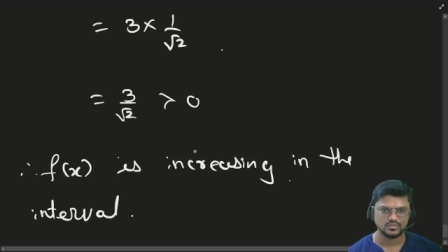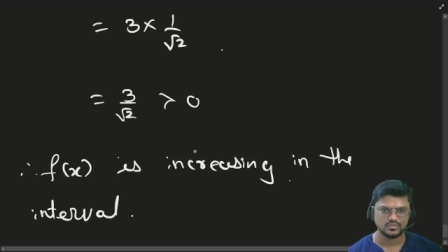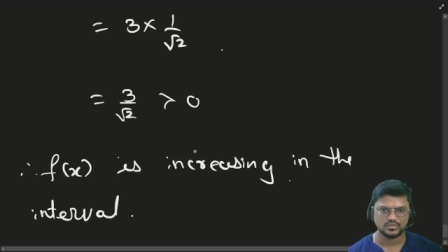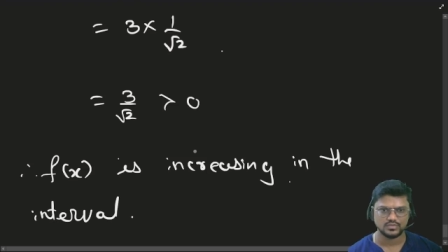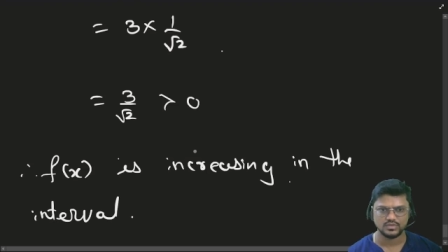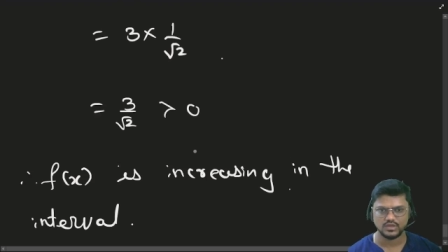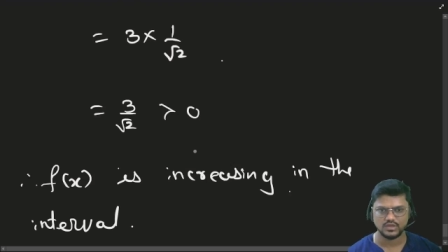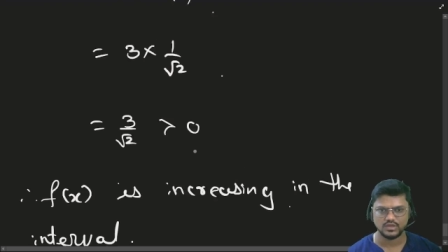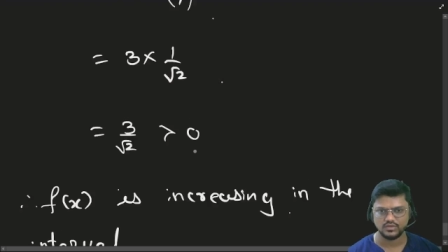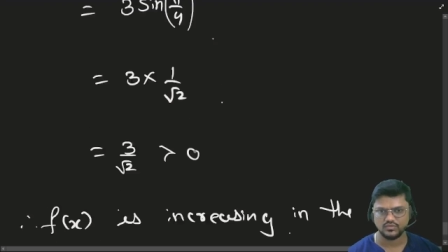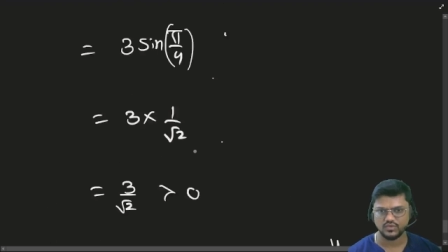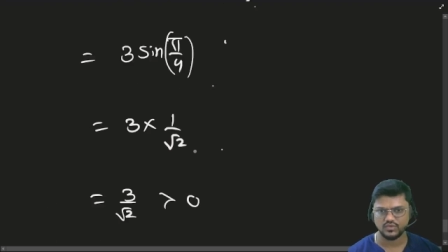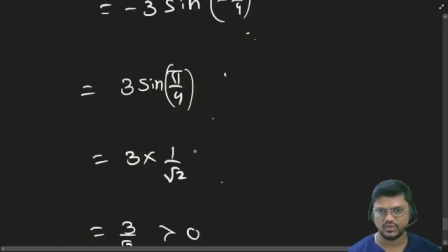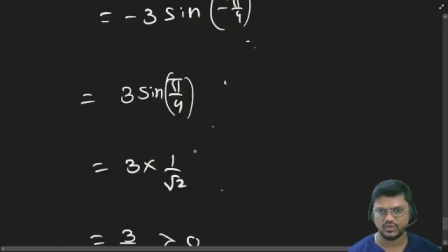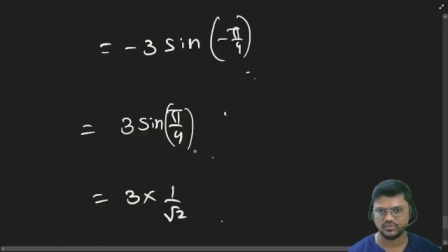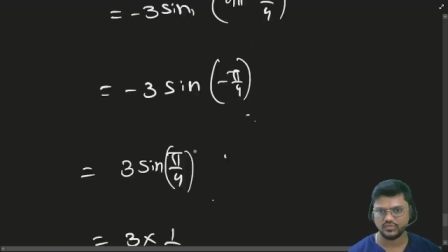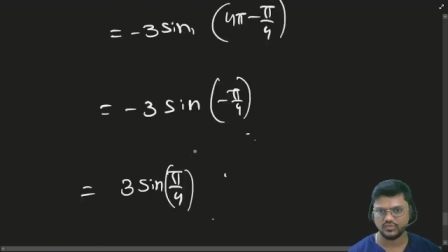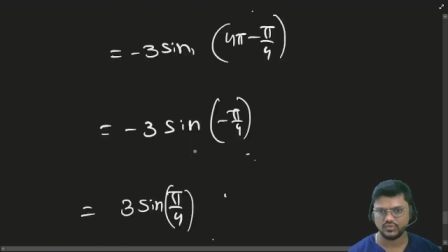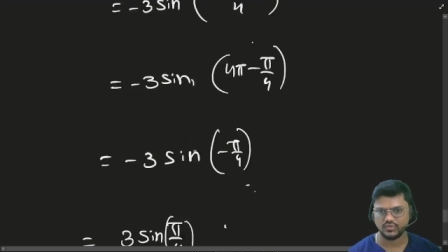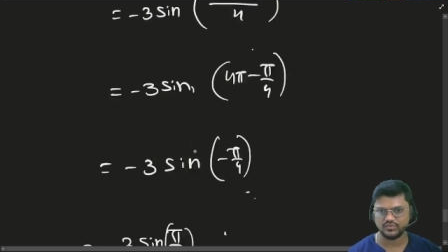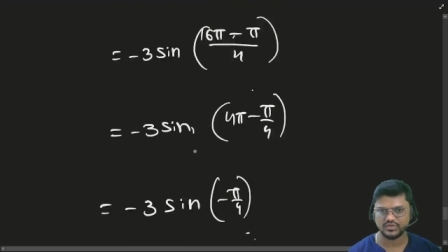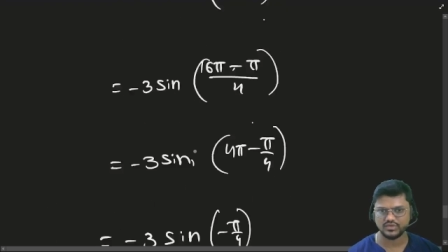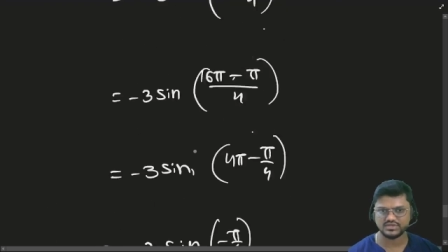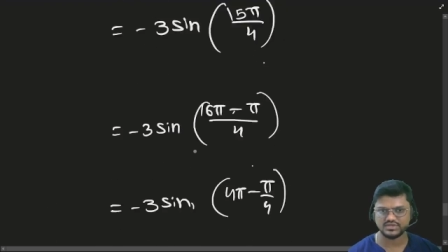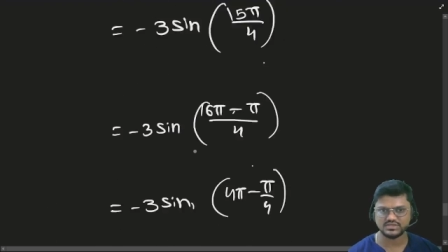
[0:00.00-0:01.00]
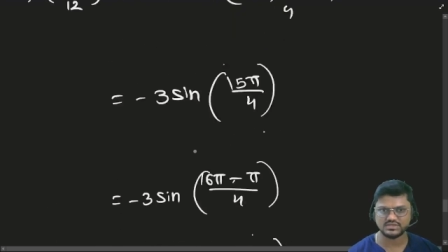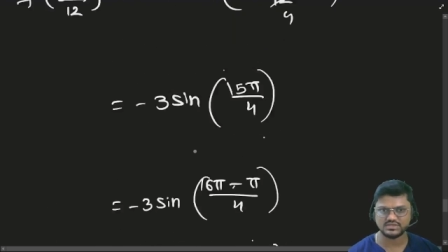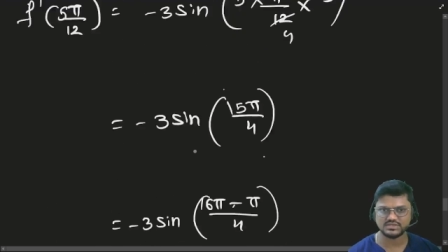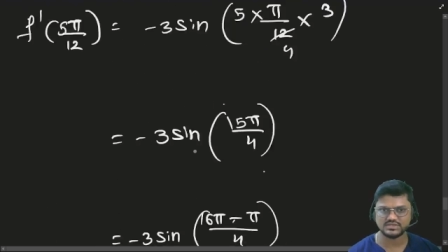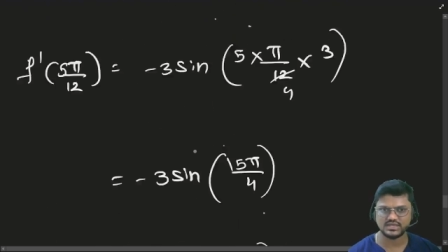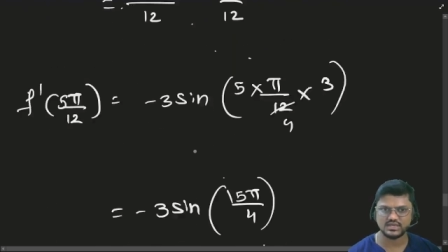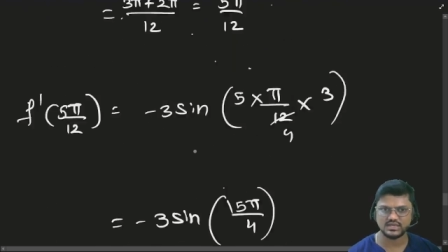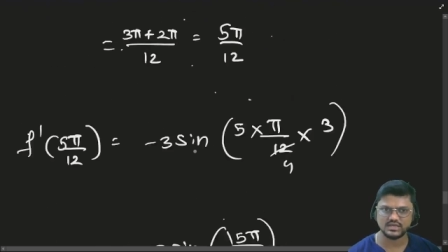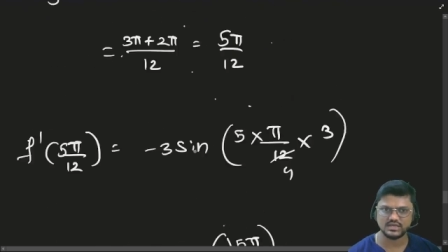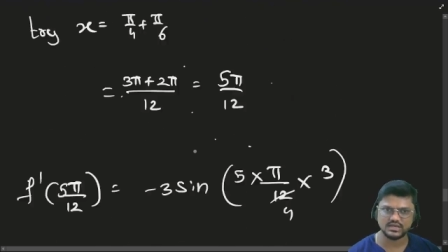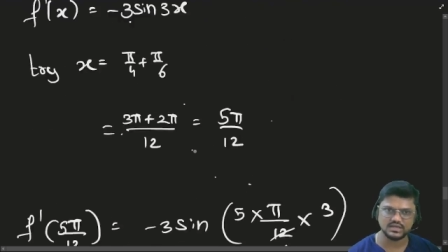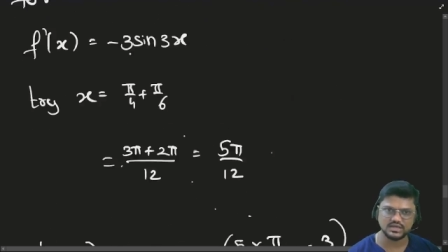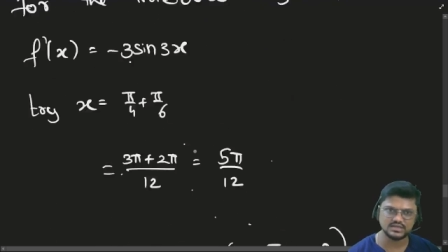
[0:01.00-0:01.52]
Therefore, f of x is
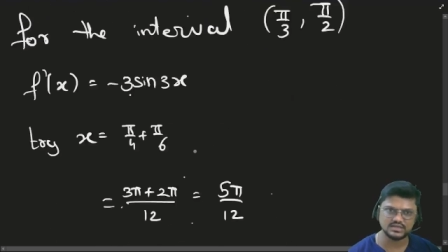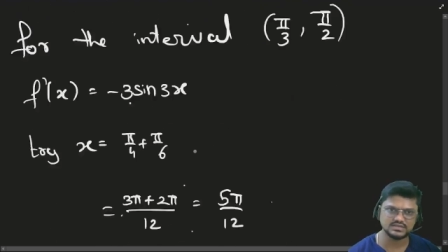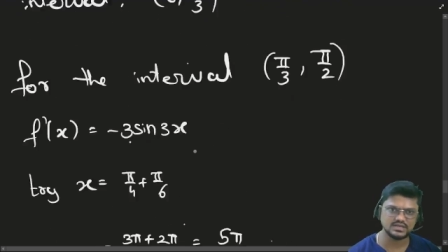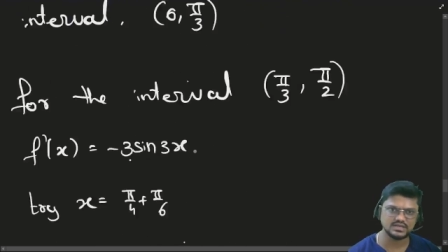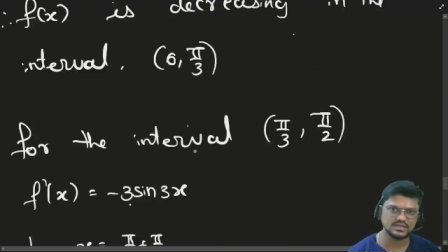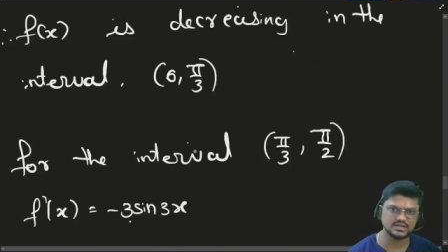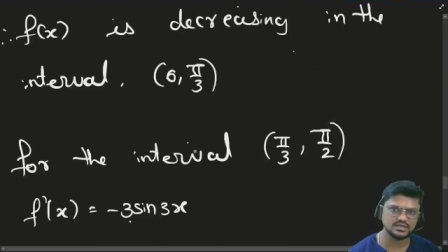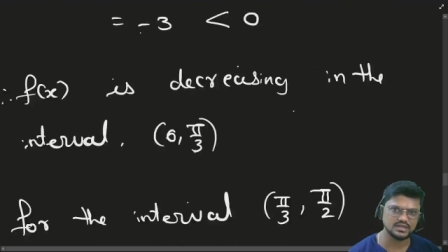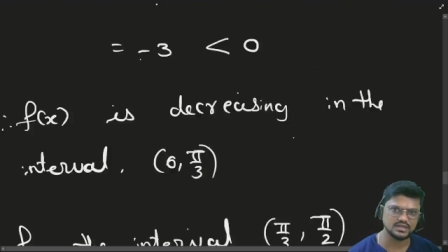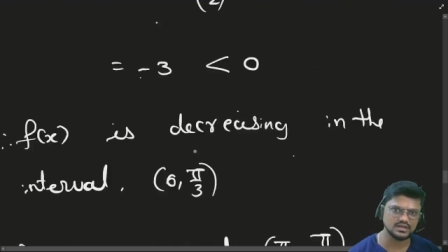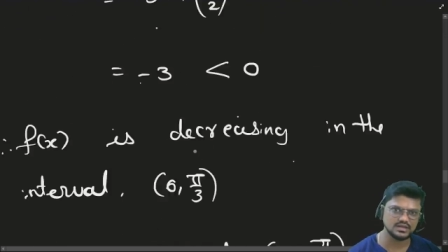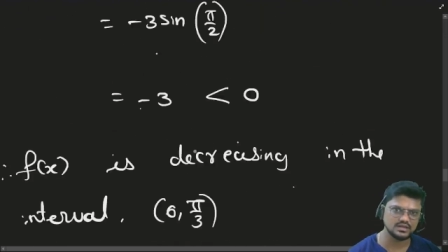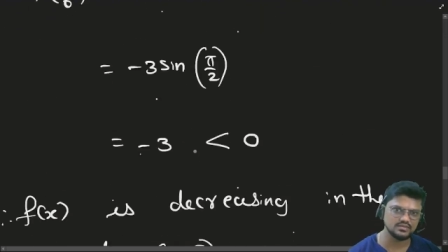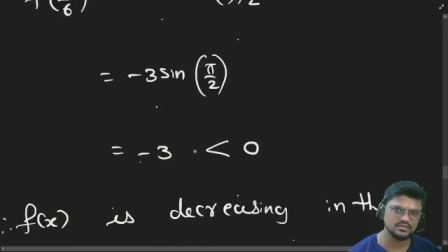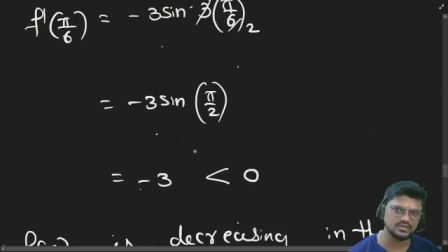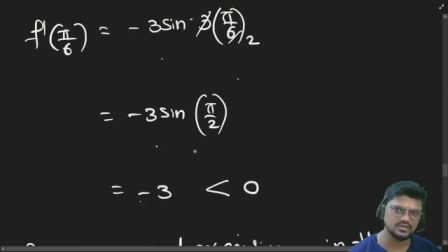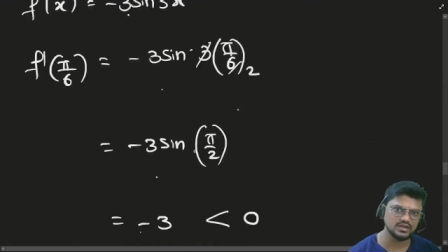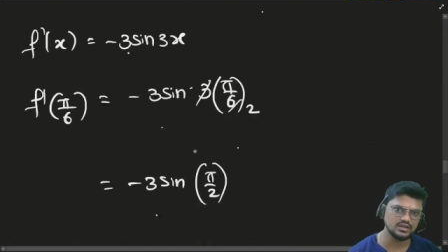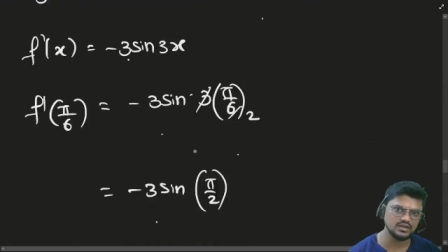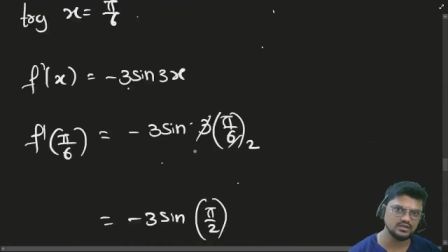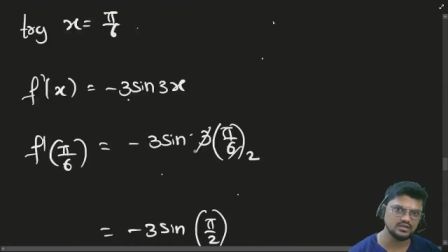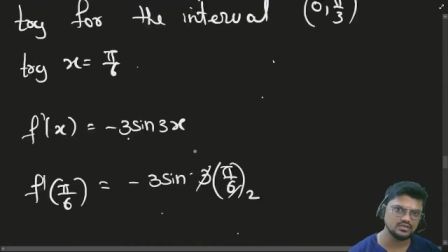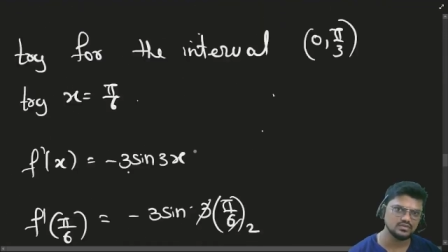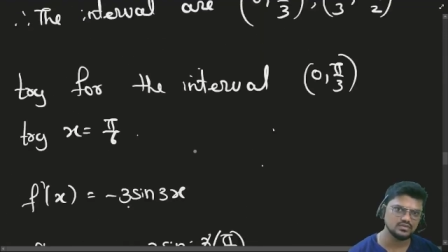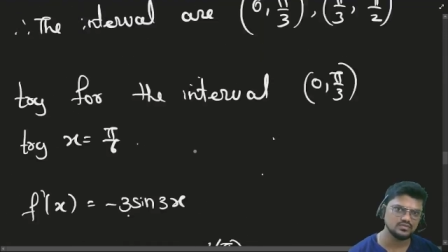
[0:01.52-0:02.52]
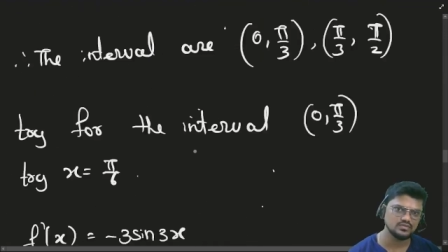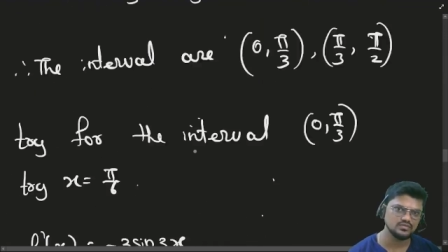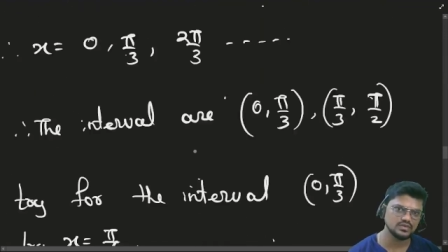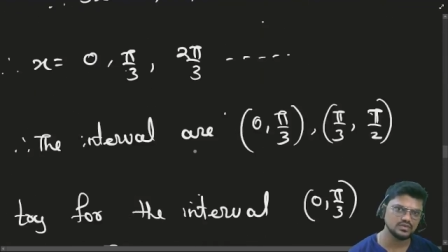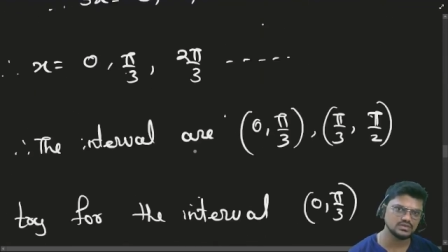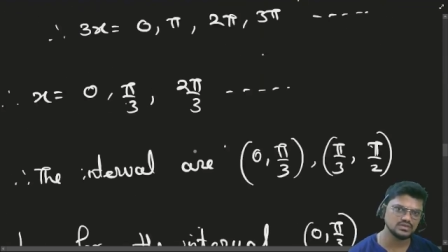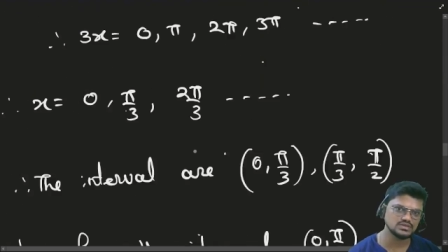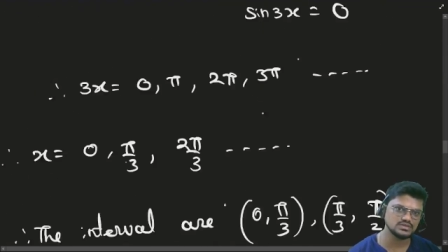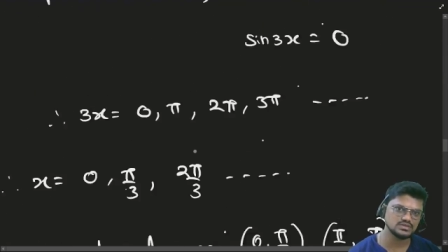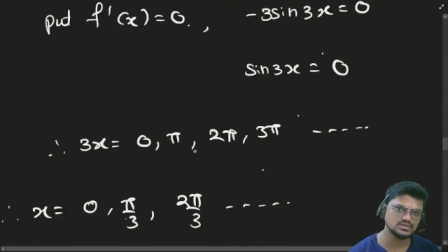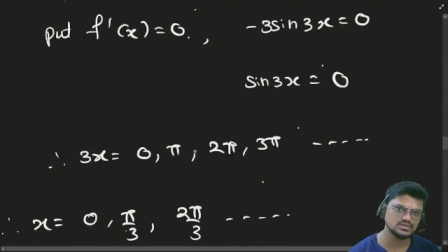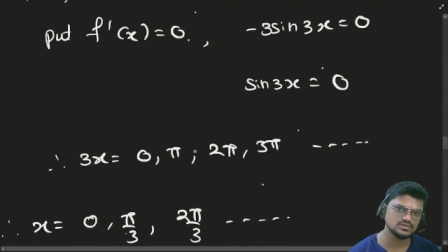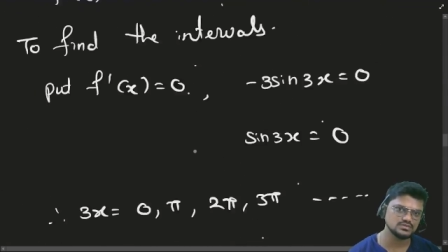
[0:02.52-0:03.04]
increasing in the interval
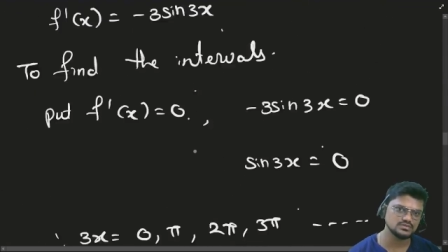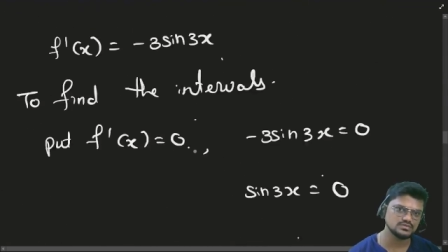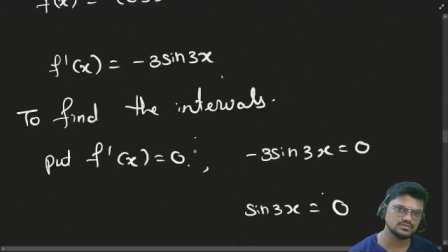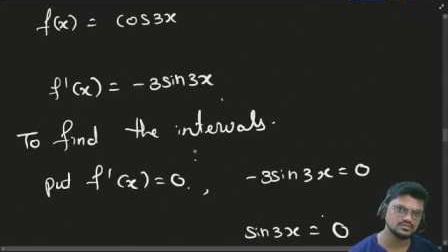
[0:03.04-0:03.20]
which,